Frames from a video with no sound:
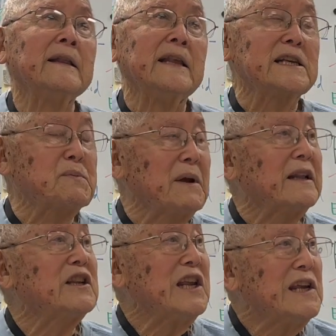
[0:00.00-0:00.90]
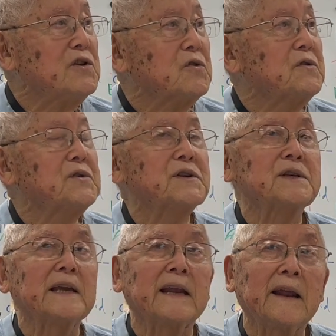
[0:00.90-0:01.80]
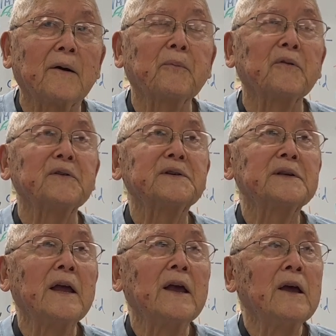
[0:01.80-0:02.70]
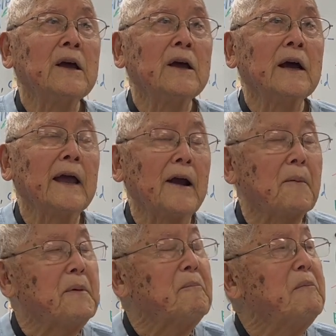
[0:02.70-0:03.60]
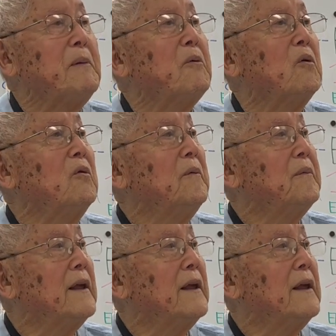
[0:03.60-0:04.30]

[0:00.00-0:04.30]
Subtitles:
They spent teachers and helpers helping people